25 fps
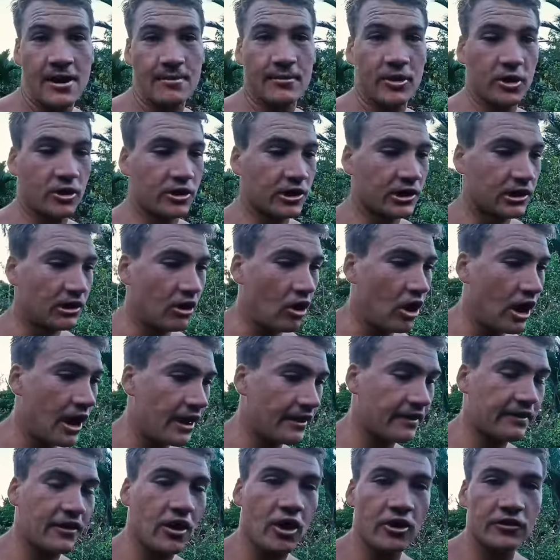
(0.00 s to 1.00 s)
I'm not gonna lie,
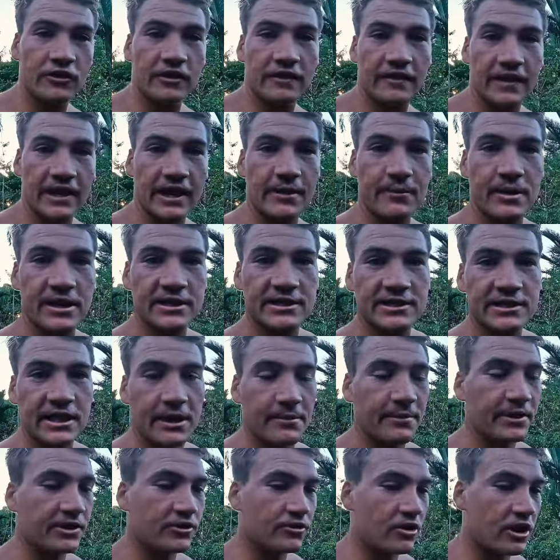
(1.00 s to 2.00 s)
the only thing in my
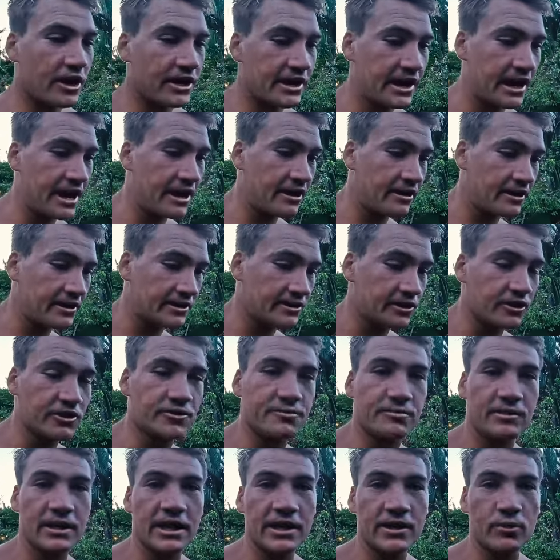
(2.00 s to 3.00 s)
stomach right now is those
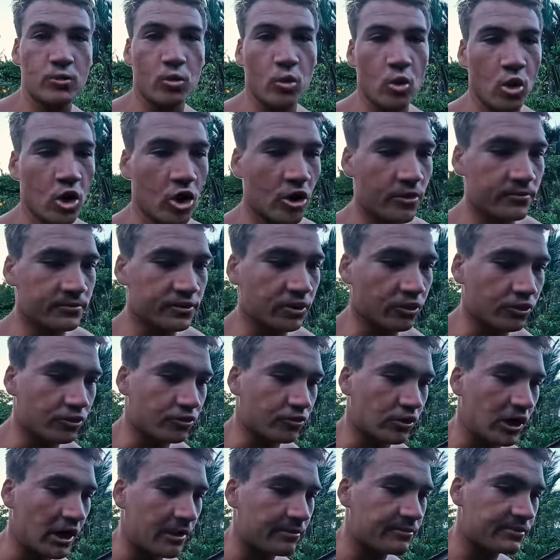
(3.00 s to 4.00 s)
bloody worms or
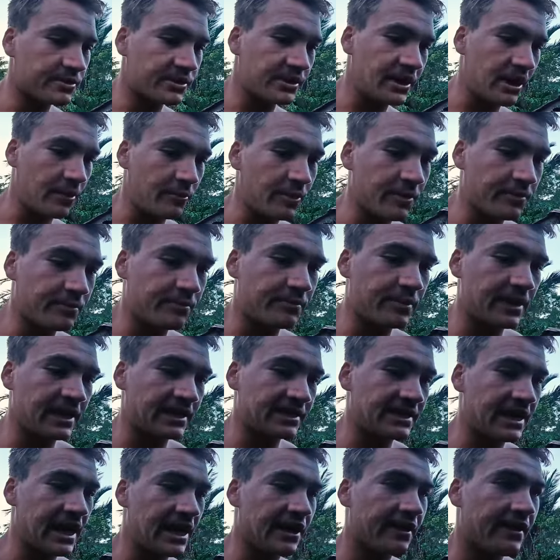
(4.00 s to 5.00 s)
grubs that we
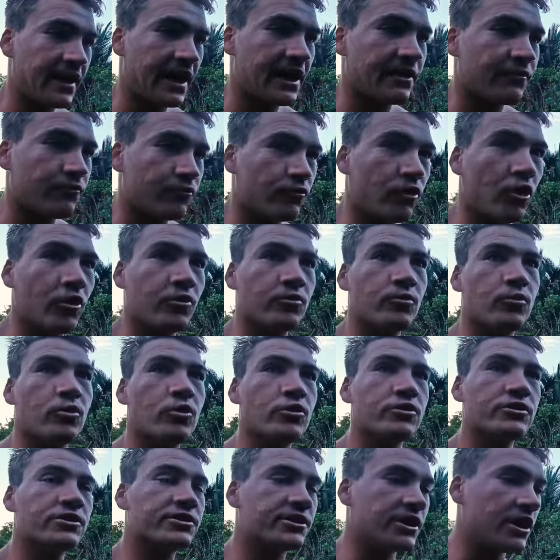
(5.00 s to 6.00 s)
picked out of that rotten
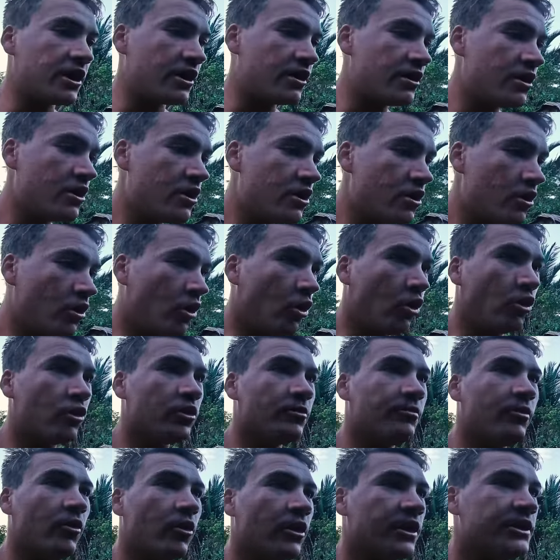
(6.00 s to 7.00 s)
wood. So all
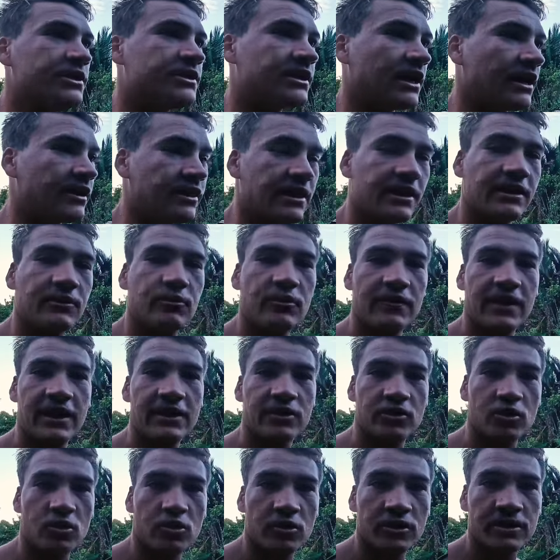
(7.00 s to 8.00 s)
the boys, I think what they're
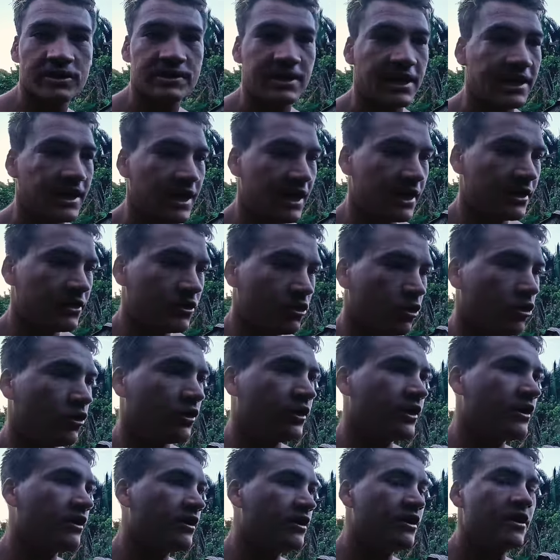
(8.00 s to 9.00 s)
doing is they're getting all
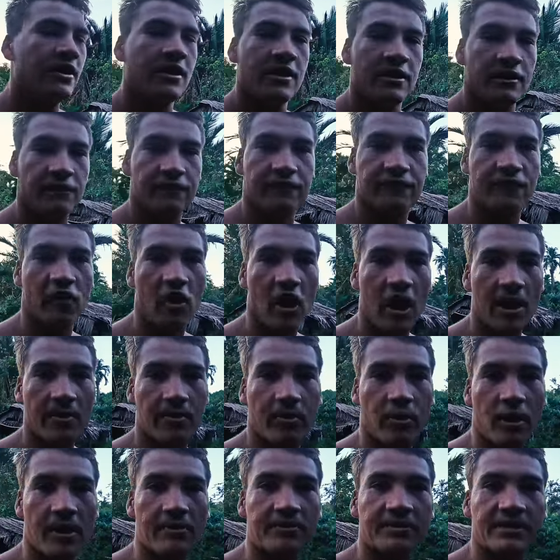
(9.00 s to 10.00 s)
the, the fire
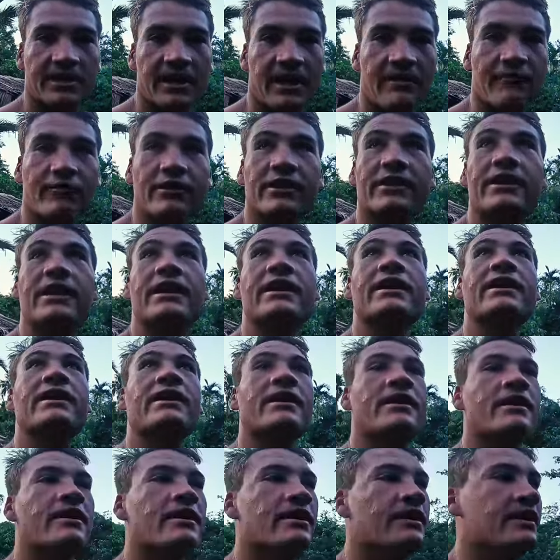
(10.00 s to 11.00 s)
prepped and everything
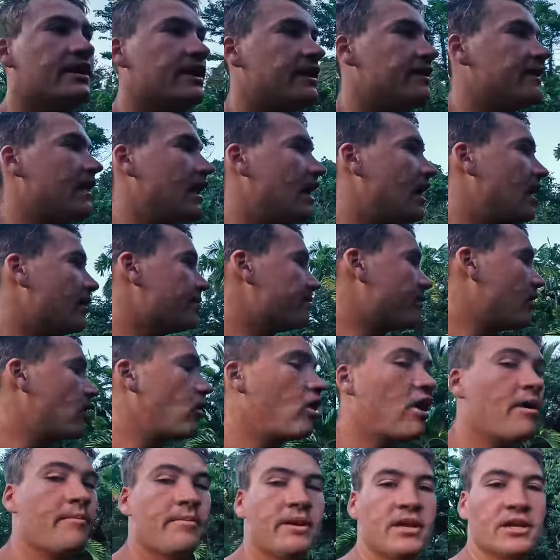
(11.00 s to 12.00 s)
in the hut
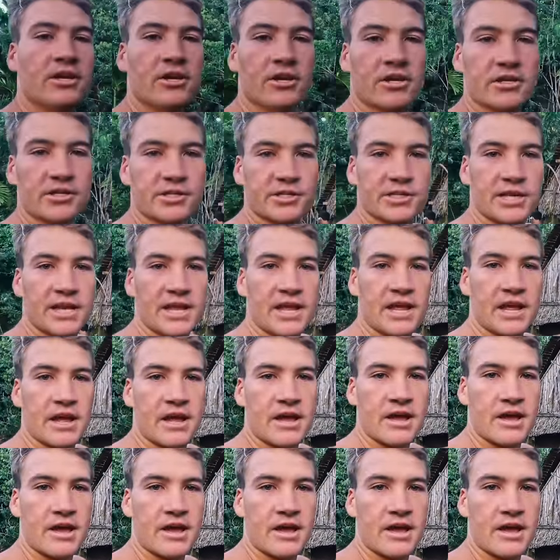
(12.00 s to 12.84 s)
behind me, you can see